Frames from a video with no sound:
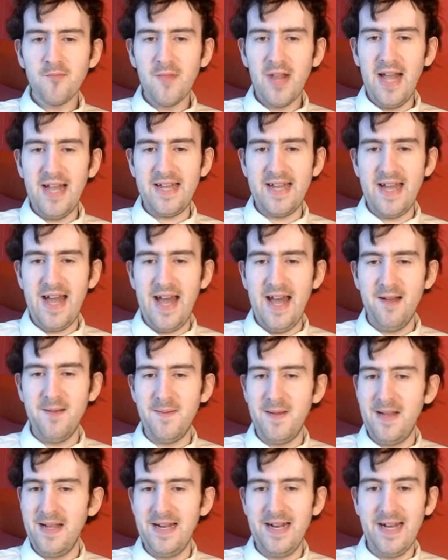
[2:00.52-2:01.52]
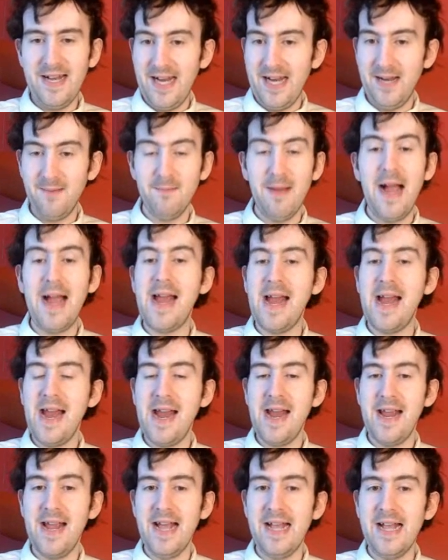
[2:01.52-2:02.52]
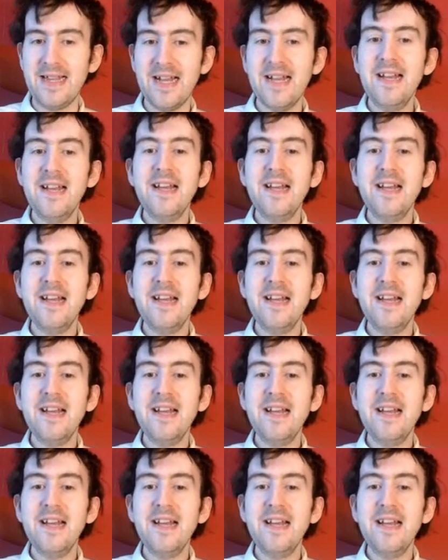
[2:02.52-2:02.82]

I can't believe my ears.